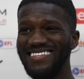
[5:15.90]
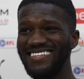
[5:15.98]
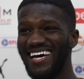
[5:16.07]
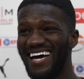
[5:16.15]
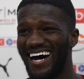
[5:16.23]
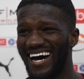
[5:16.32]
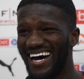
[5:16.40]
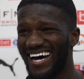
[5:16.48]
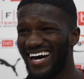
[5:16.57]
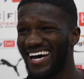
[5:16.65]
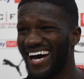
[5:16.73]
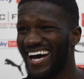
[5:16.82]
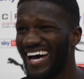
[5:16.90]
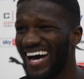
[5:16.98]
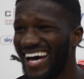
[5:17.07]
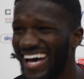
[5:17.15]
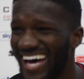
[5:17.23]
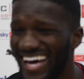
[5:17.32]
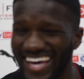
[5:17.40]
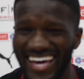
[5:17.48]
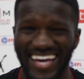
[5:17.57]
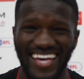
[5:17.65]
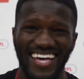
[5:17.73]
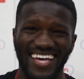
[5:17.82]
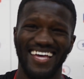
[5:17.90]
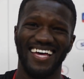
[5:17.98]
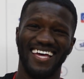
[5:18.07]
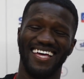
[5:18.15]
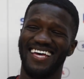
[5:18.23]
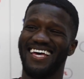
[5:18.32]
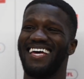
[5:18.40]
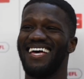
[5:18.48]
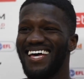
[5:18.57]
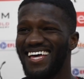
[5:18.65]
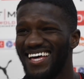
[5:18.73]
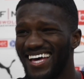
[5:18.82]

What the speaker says: Thanks, Ads. Thanks a lot. We'll hold you to that.